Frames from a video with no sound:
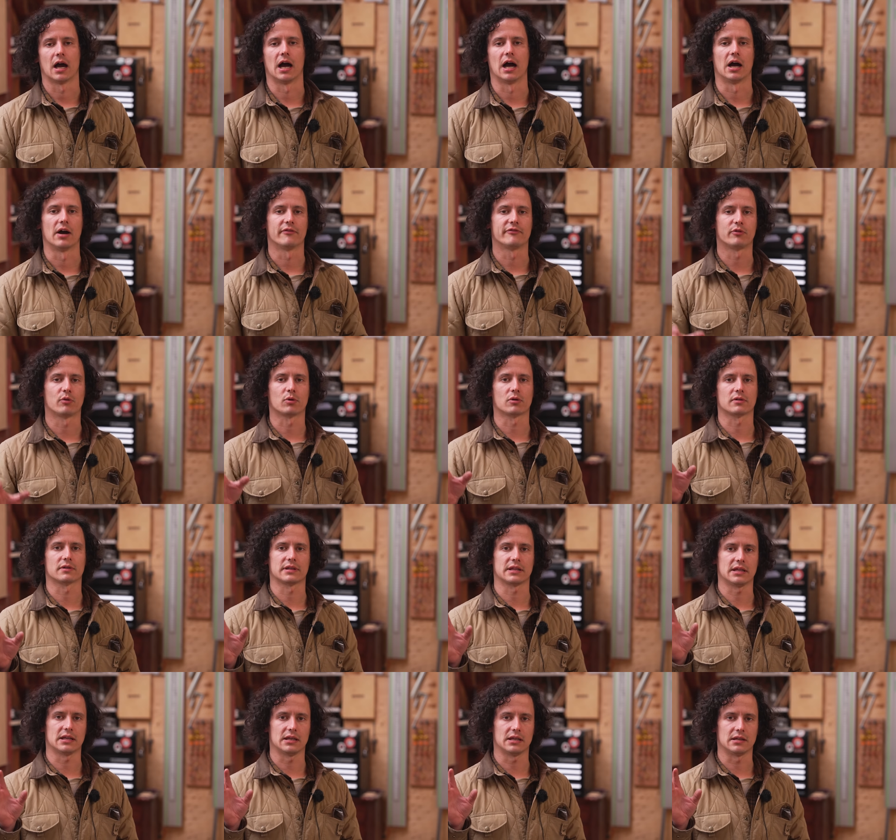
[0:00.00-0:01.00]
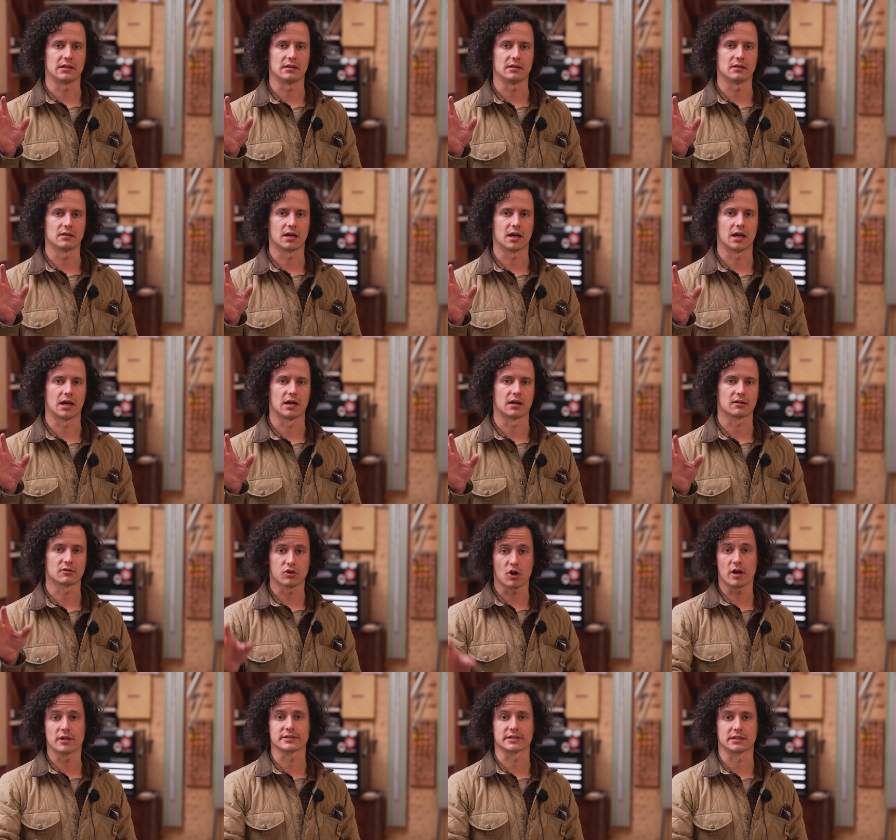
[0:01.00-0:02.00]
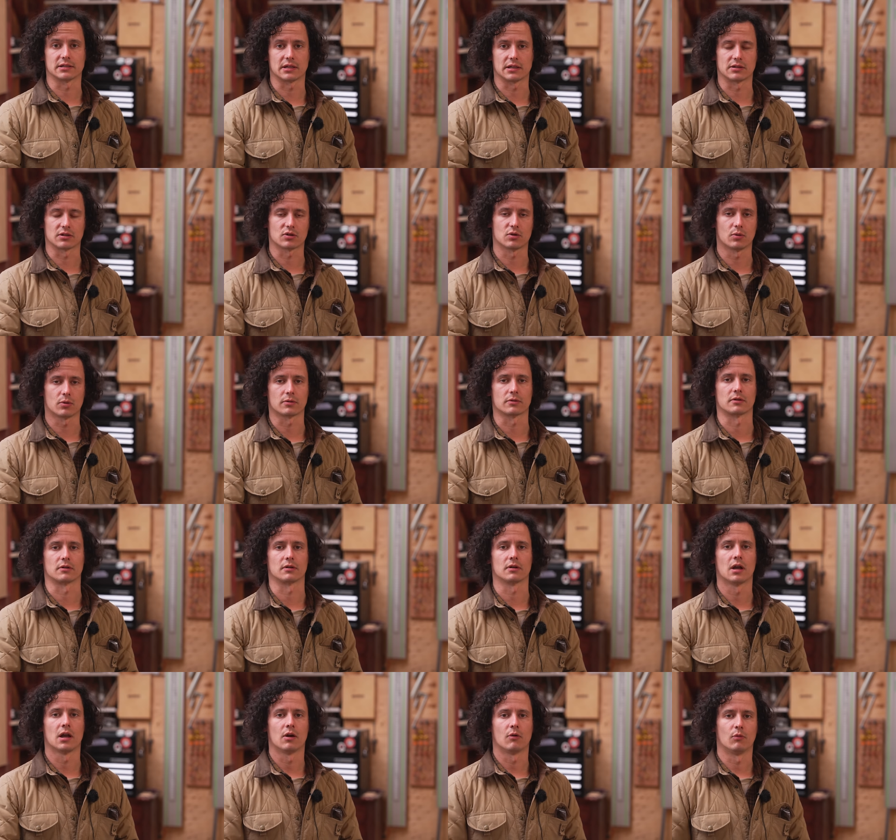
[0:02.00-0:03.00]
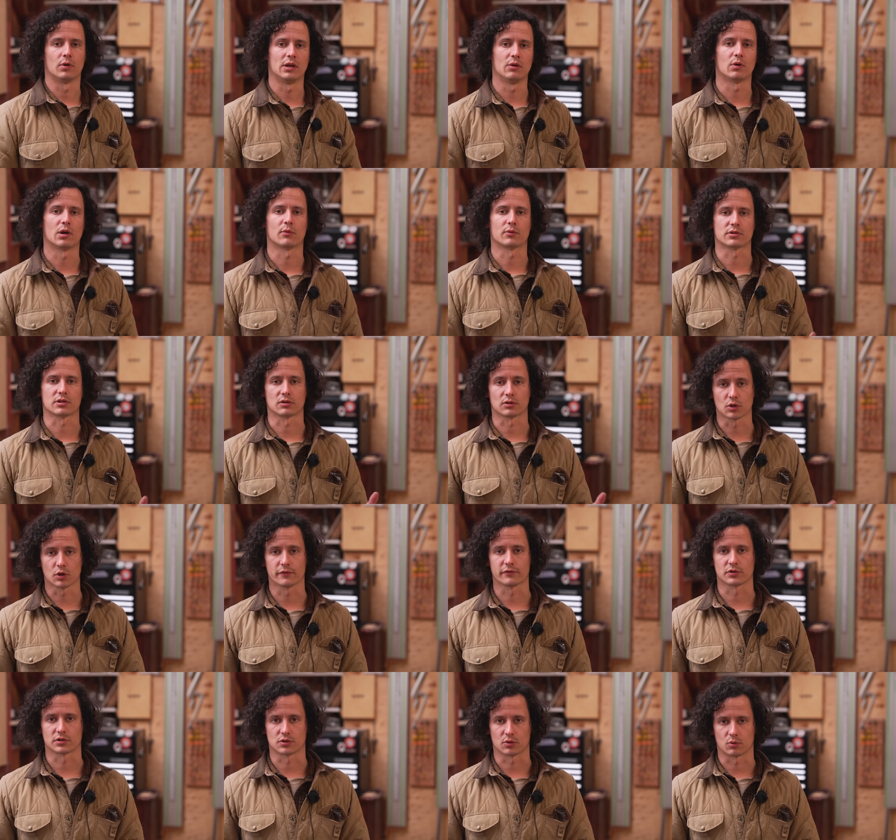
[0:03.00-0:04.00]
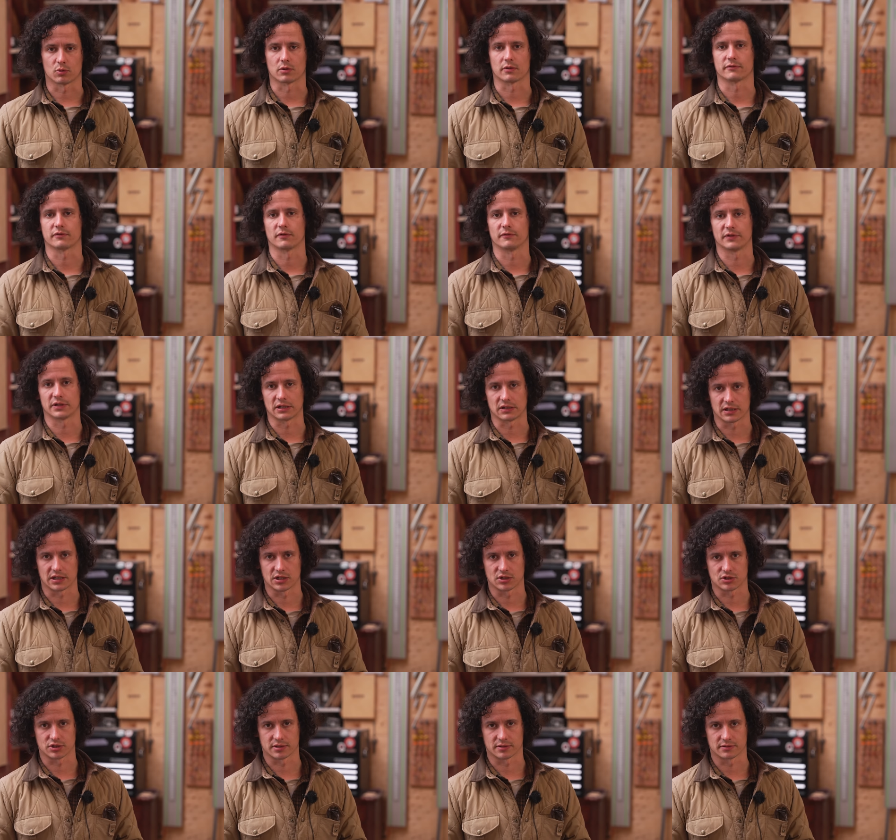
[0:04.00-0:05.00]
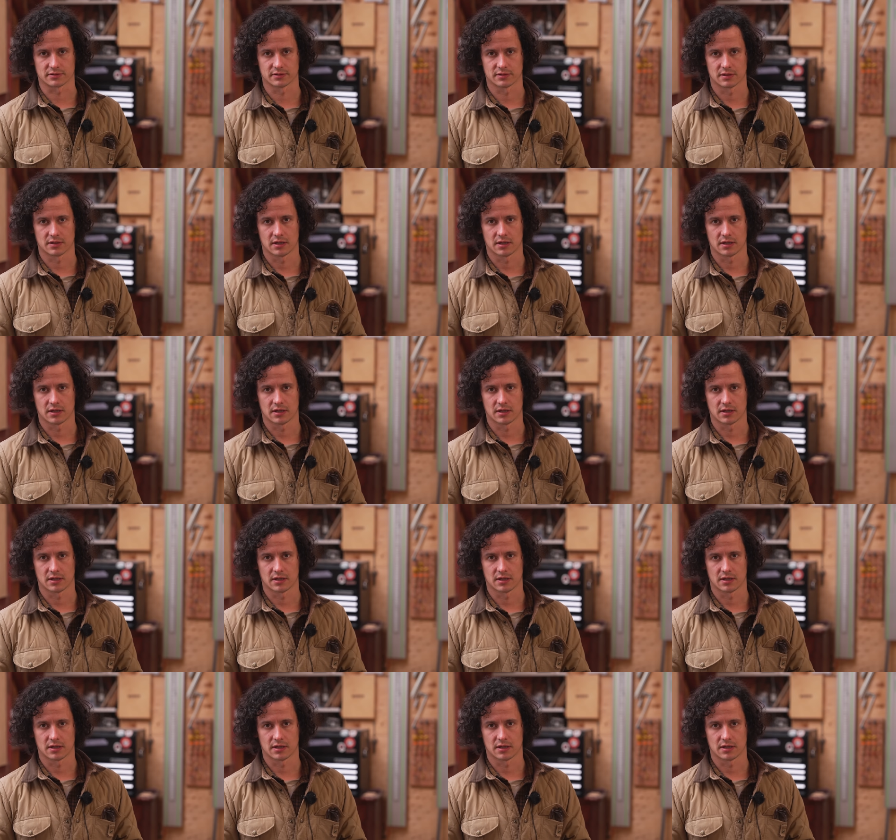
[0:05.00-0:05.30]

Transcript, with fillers: Uh, for the uh, closet in the corner, we went with a louvered door for ventilation.